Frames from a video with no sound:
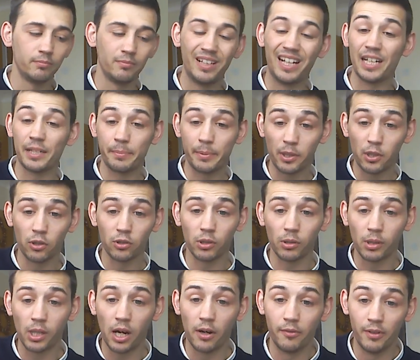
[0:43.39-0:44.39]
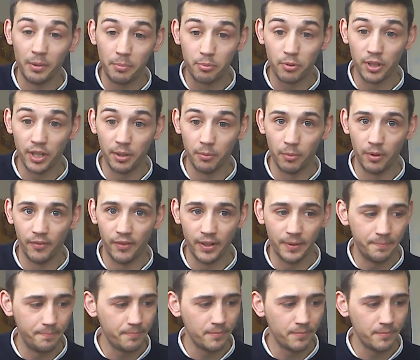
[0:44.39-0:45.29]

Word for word: That's because I'm currently printing with it.